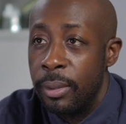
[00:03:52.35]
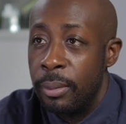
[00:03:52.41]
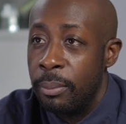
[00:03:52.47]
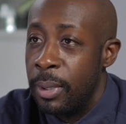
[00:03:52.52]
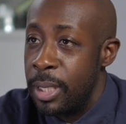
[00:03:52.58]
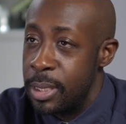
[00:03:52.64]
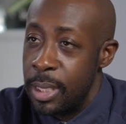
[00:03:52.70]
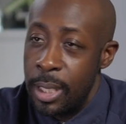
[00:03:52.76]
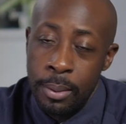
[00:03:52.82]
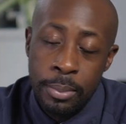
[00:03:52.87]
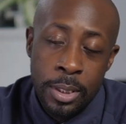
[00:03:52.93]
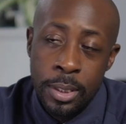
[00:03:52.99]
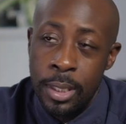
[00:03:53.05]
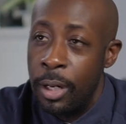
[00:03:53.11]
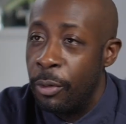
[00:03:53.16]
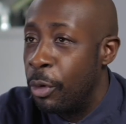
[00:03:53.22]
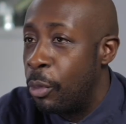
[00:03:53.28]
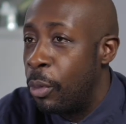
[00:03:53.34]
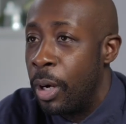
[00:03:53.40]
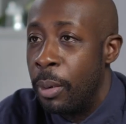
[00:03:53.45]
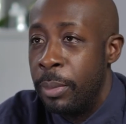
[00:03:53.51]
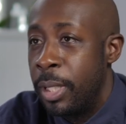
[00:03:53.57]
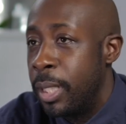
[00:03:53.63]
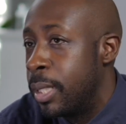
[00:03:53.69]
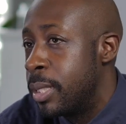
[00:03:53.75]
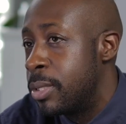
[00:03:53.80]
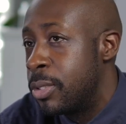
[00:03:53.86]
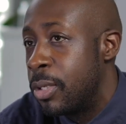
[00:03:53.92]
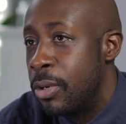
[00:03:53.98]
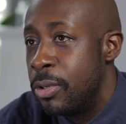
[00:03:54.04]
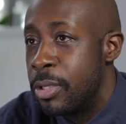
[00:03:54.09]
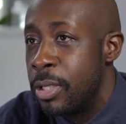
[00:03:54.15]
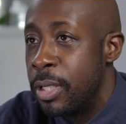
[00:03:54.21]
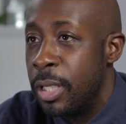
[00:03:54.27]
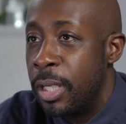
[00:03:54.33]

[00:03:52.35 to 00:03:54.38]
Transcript: My job does not require me to get certs.